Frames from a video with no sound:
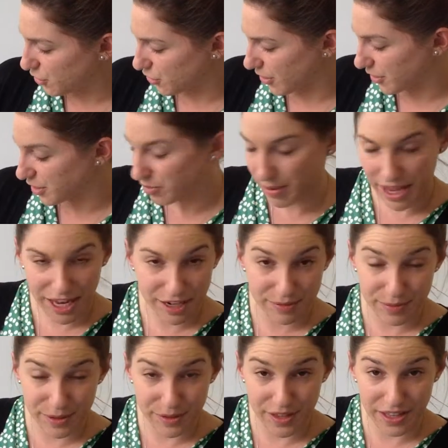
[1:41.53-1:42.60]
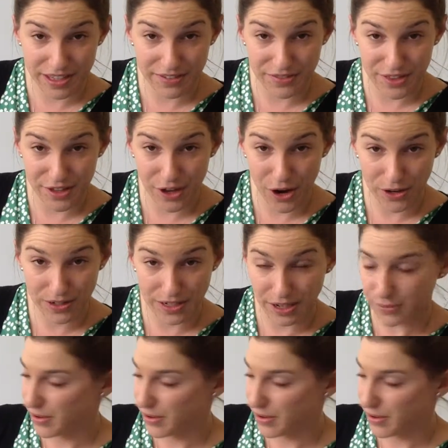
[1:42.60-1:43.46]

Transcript: Draw some animals that live in the Arctic.